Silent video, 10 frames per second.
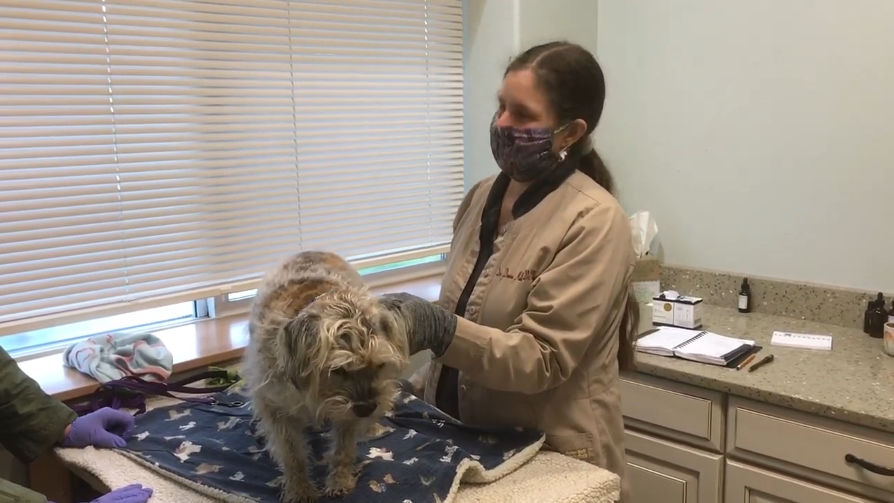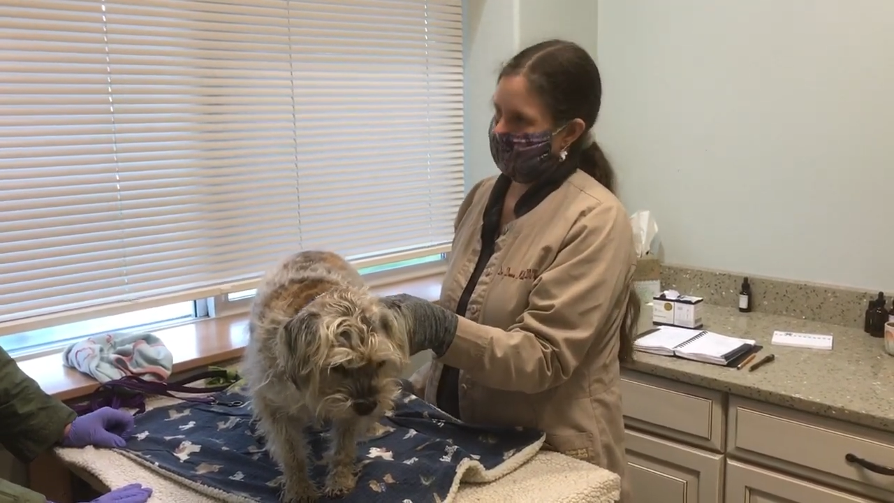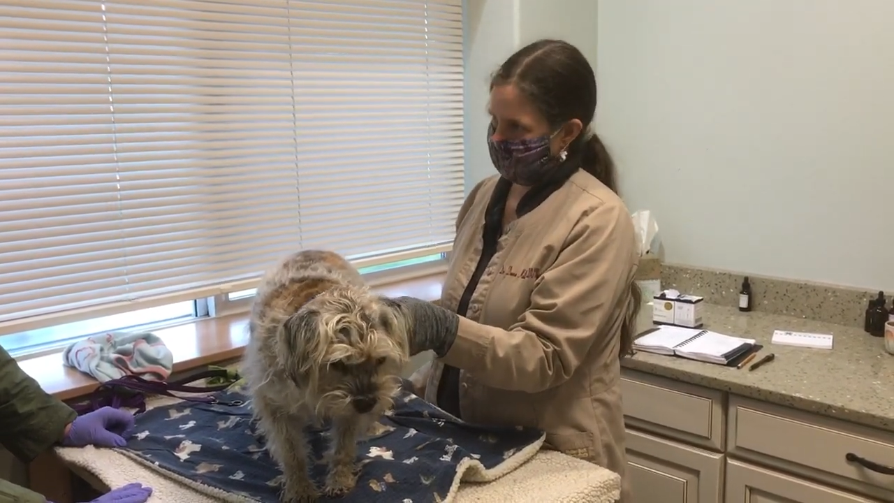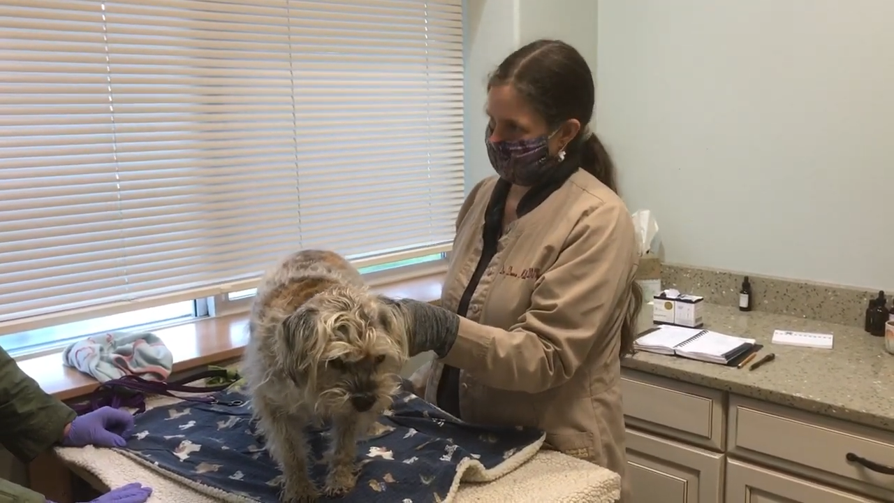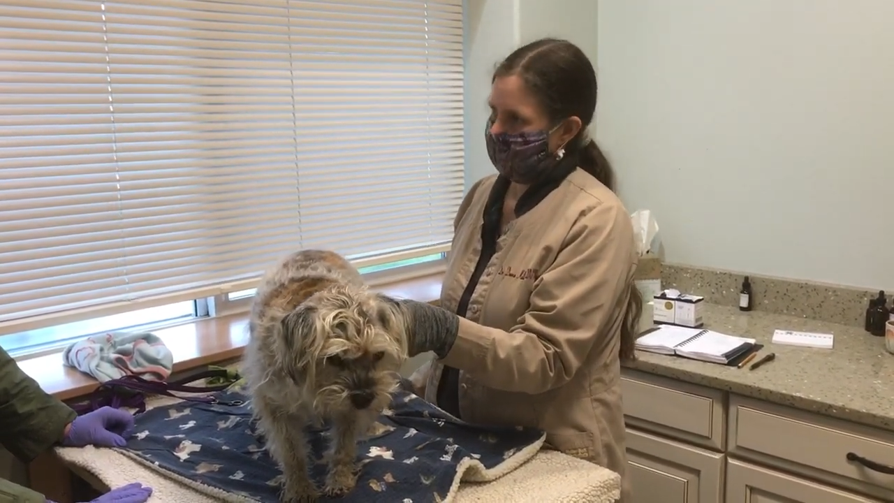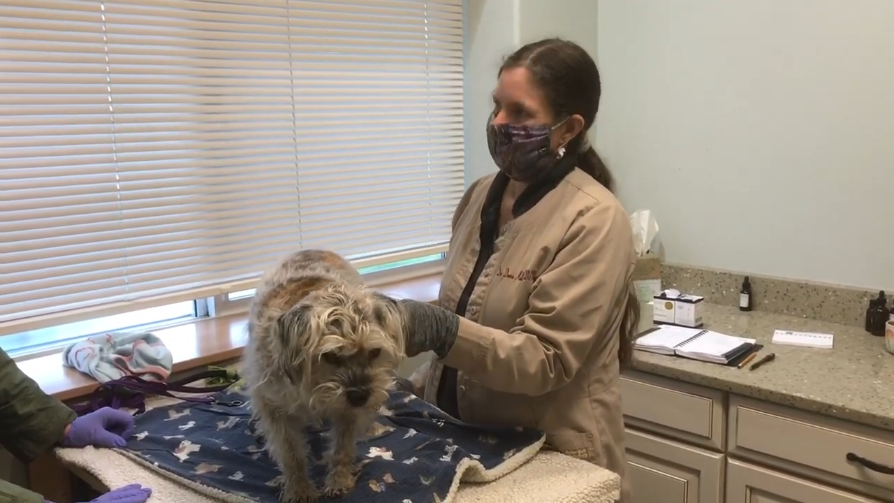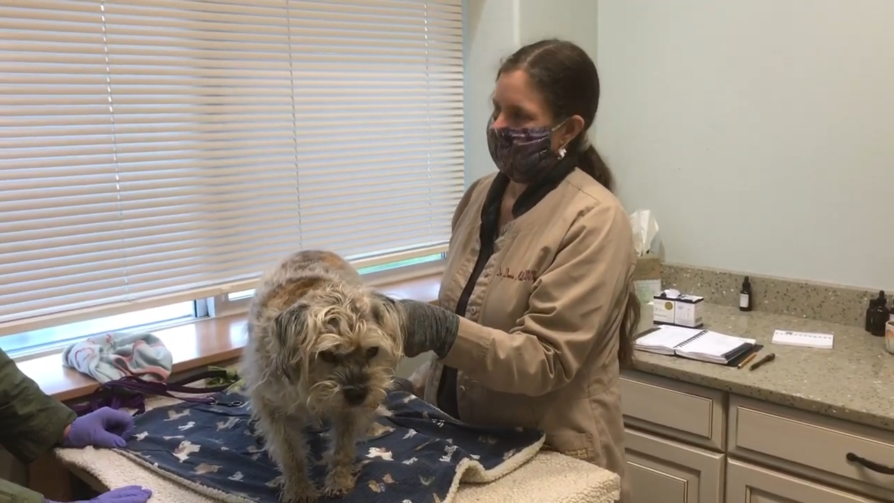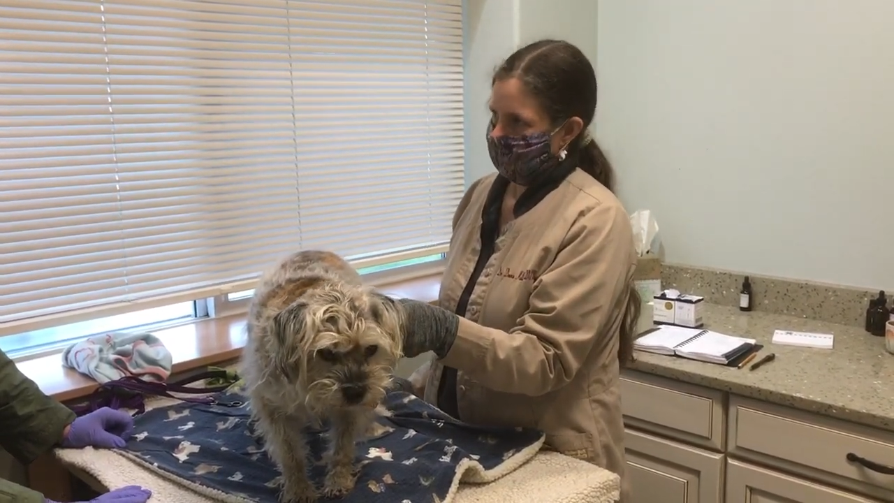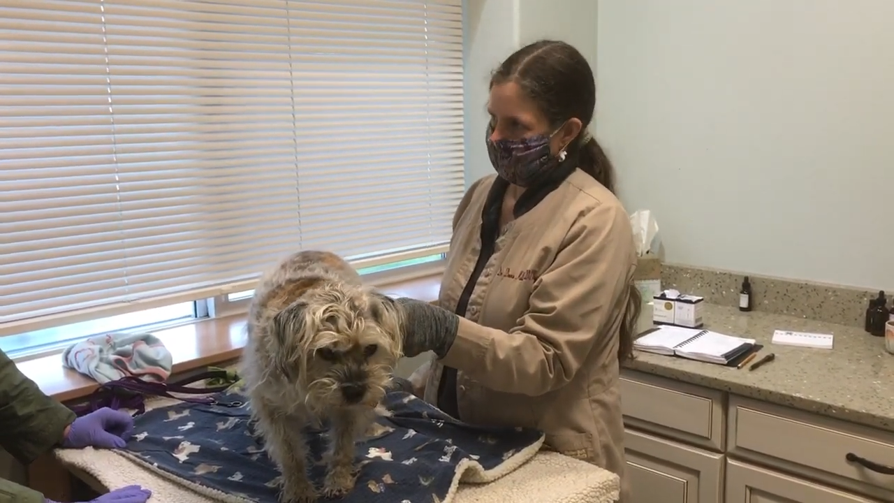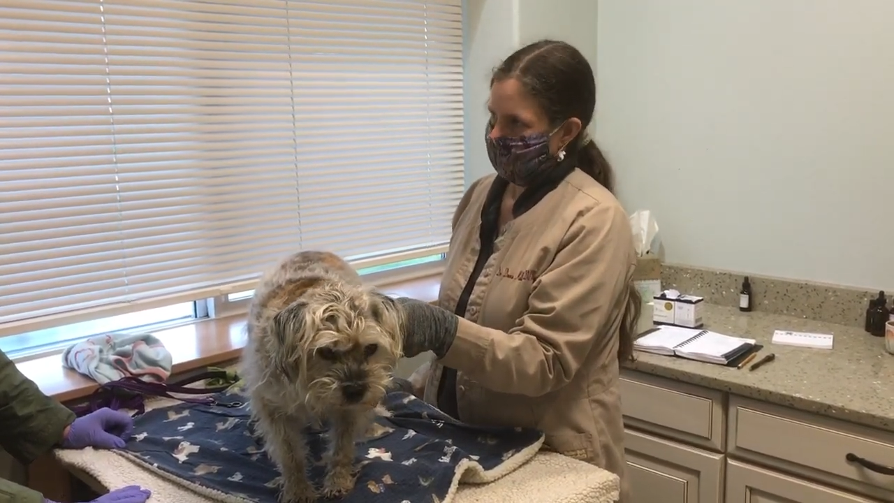And at night,
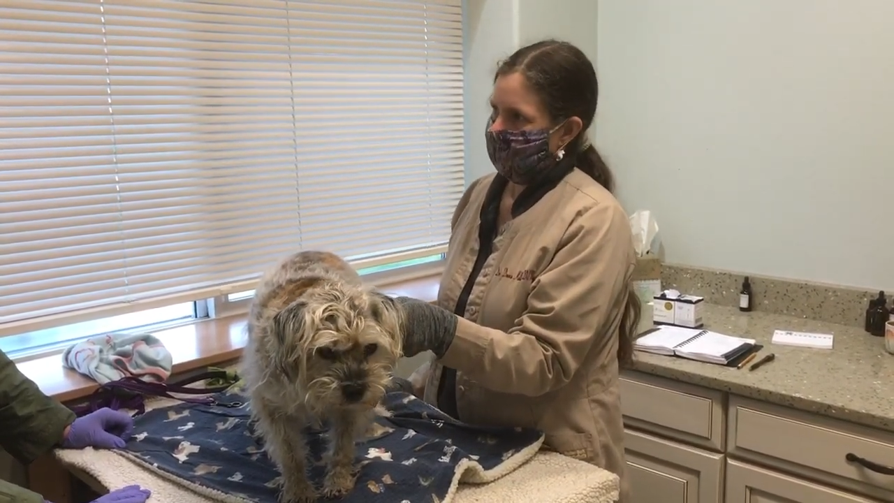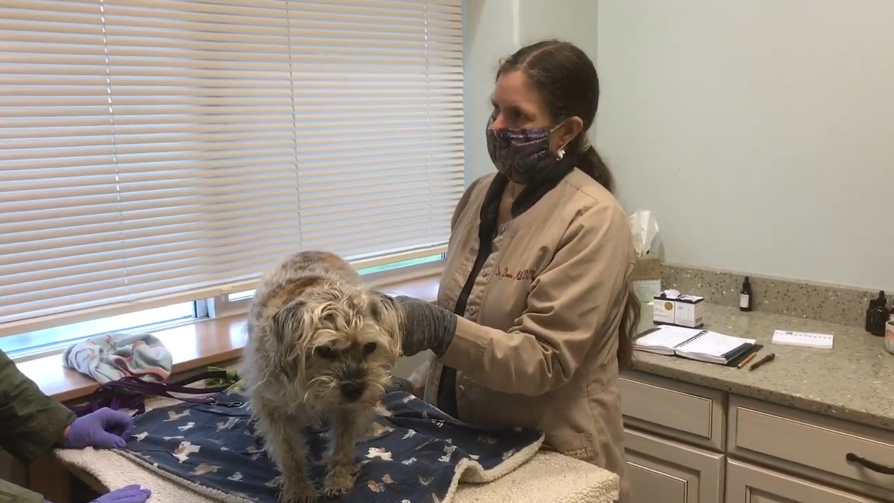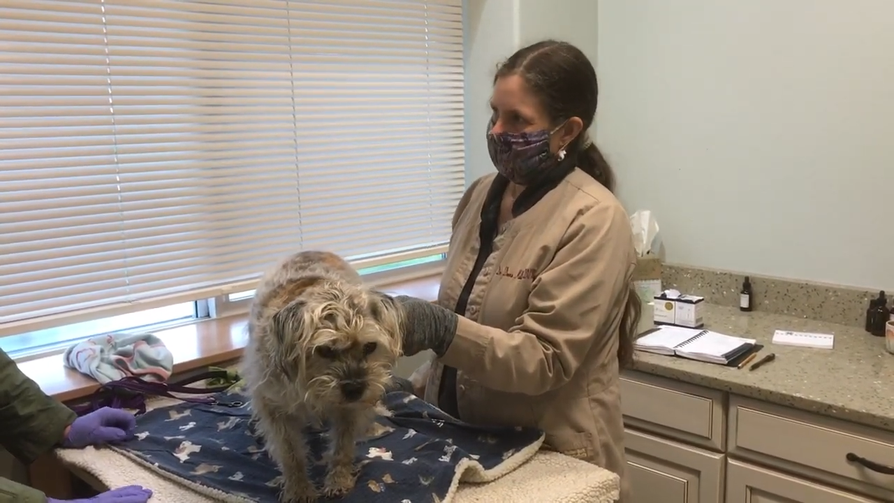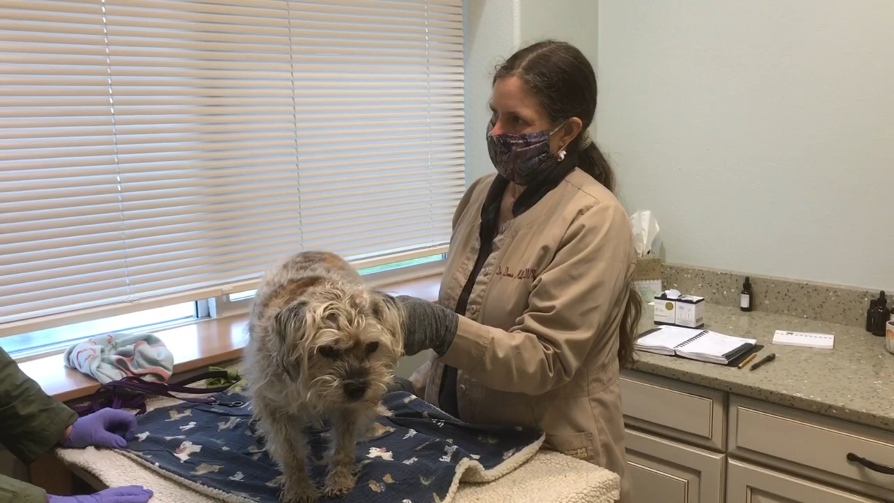sometimes she'll